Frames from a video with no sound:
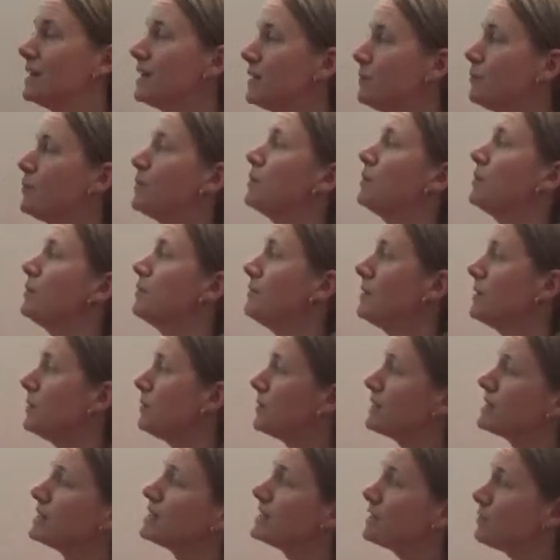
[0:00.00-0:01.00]
then we wouldn't be able
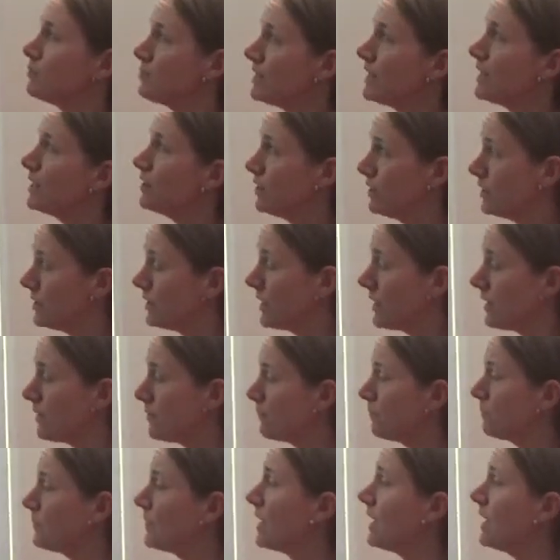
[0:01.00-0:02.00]
to see what they look like.
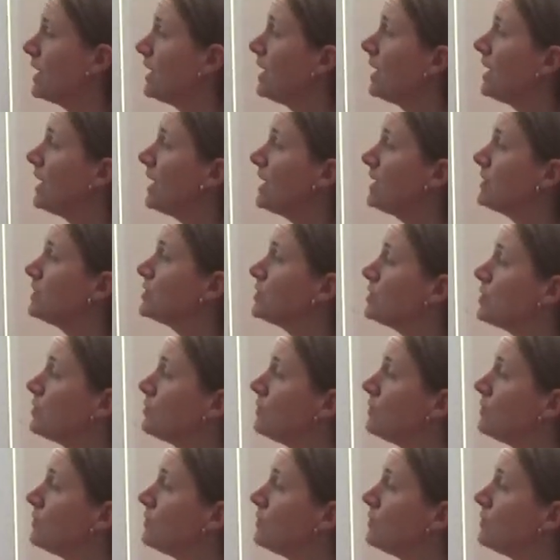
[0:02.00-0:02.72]
And so